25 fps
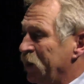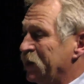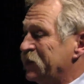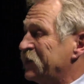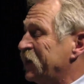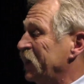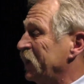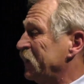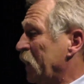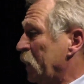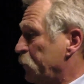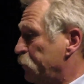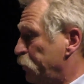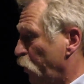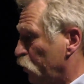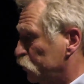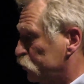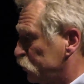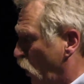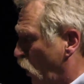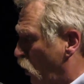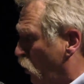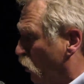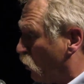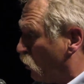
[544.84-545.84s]
take this
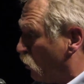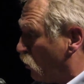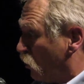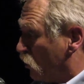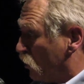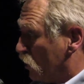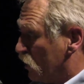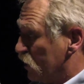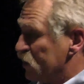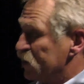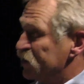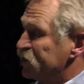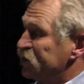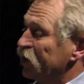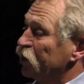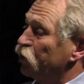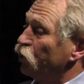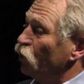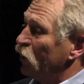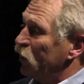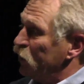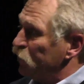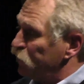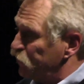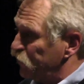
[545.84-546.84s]
new
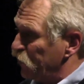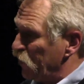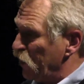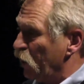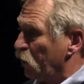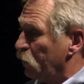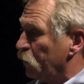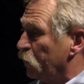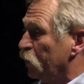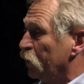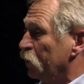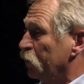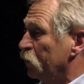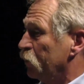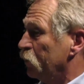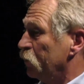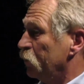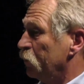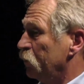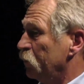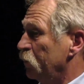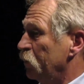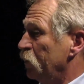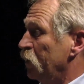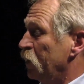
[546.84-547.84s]
legislation
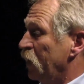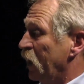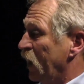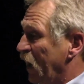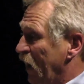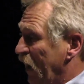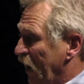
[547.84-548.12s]
out,